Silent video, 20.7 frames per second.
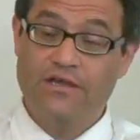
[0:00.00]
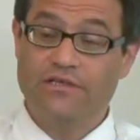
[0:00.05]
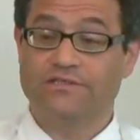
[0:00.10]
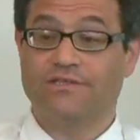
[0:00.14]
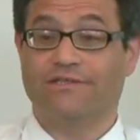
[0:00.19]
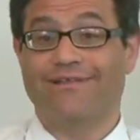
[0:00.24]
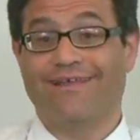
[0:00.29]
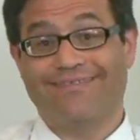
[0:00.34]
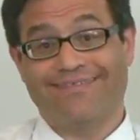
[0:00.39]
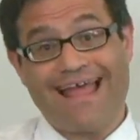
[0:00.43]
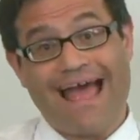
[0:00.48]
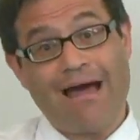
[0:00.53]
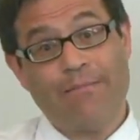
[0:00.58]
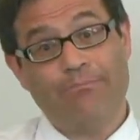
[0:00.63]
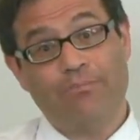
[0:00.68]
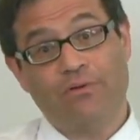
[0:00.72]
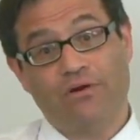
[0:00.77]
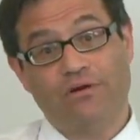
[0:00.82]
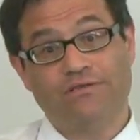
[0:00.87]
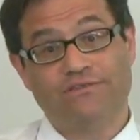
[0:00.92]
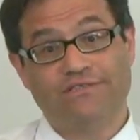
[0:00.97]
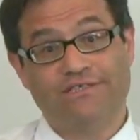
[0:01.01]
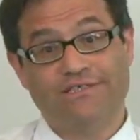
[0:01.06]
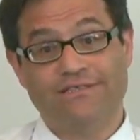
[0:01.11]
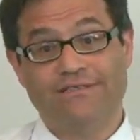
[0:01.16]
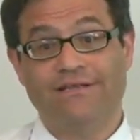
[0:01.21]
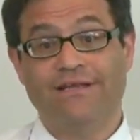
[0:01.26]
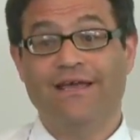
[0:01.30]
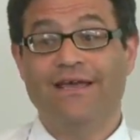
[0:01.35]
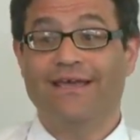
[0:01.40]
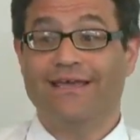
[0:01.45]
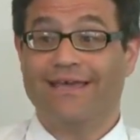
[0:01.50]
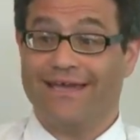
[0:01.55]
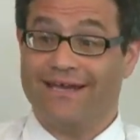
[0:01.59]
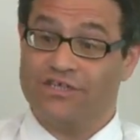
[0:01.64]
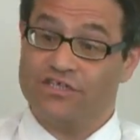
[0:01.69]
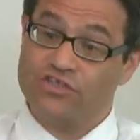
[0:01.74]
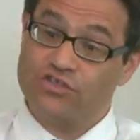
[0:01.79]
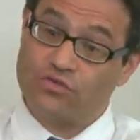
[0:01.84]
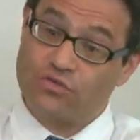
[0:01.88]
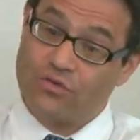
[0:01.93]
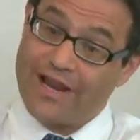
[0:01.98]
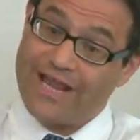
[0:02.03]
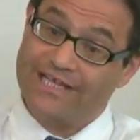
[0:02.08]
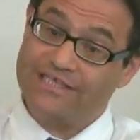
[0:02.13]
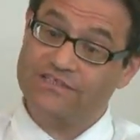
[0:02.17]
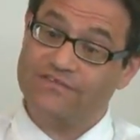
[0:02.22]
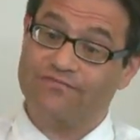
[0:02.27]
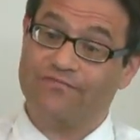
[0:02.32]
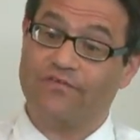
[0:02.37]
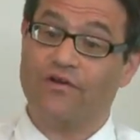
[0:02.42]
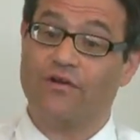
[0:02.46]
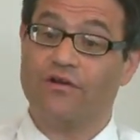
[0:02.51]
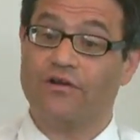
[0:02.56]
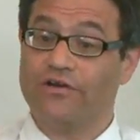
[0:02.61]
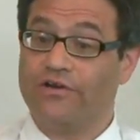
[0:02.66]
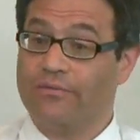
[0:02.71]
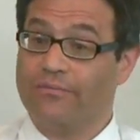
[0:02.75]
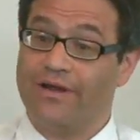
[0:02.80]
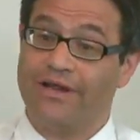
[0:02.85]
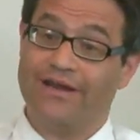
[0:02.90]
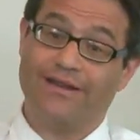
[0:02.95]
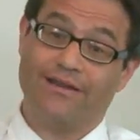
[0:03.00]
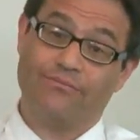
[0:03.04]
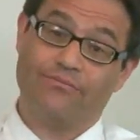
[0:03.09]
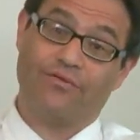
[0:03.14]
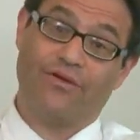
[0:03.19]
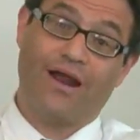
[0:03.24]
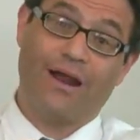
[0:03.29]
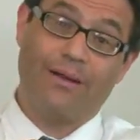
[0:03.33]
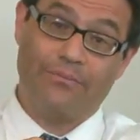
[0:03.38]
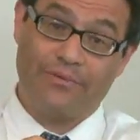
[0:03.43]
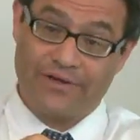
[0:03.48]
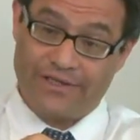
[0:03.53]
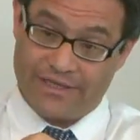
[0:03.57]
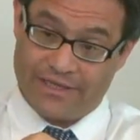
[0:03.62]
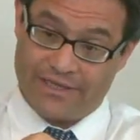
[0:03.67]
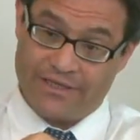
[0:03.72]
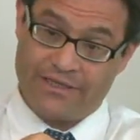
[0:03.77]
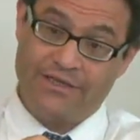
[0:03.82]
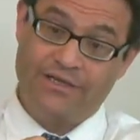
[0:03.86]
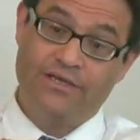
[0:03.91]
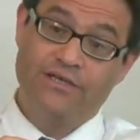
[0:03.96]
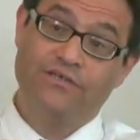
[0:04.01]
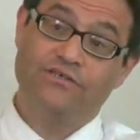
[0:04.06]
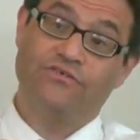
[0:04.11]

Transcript: so that that person can transfer your money and property